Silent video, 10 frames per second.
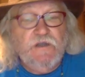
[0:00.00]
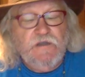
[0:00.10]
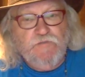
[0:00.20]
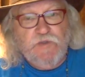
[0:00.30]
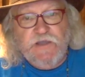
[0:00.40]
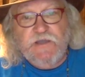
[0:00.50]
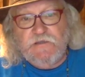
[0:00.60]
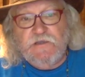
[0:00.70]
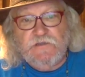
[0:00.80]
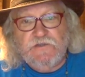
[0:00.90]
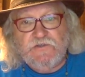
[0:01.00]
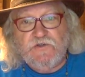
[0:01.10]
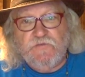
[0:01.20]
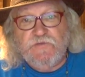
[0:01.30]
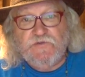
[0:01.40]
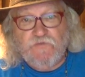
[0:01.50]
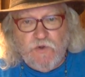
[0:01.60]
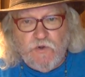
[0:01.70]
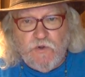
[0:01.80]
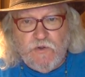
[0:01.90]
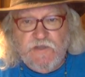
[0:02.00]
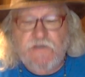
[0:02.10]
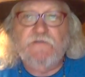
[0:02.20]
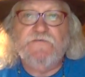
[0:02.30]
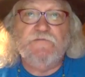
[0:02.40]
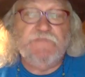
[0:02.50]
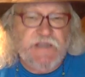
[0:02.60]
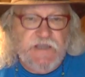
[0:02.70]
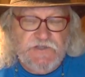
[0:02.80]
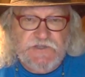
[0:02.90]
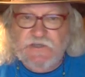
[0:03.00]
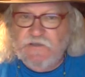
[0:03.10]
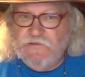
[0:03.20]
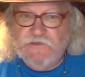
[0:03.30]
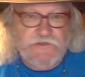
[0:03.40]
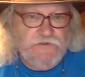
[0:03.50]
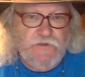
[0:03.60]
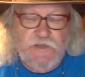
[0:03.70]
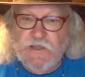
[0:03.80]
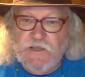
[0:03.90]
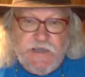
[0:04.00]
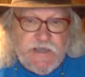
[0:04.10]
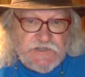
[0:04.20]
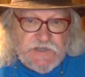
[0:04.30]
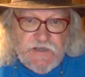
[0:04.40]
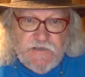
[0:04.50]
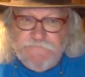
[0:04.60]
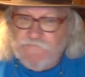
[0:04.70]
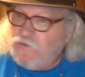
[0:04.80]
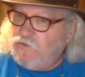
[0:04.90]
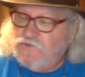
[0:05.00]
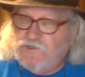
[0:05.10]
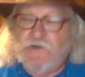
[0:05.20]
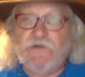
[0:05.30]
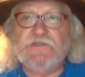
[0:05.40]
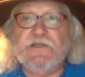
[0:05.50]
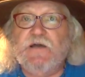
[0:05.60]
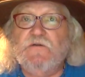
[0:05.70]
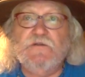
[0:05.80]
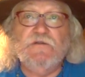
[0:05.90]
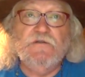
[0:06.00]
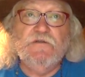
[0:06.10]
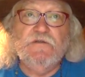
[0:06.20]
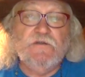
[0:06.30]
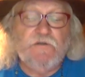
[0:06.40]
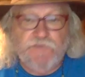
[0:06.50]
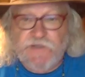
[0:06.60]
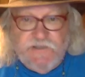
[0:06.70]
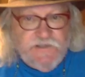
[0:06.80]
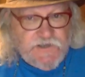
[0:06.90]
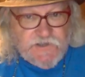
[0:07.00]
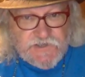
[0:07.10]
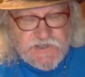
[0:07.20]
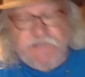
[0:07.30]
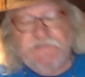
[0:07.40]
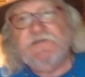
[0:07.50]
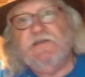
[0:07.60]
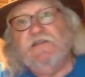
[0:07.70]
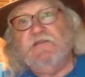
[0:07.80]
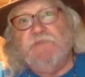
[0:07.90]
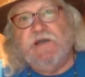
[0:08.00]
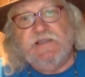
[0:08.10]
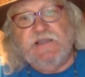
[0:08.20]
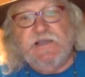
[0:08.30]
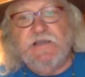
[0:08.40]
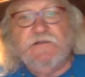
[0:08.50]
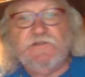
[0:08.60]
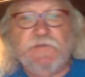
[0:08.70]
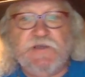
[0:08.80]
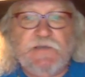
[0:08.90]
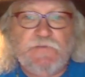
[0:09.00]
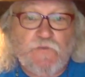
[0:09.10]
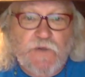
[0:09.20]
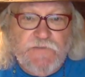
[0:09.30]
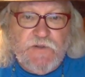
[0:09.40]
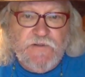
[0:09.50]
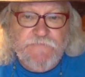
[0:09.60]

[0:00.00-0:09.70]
play a determined role, from Daisy to Cassia, who starts out completely content and then by the end has become a rebel.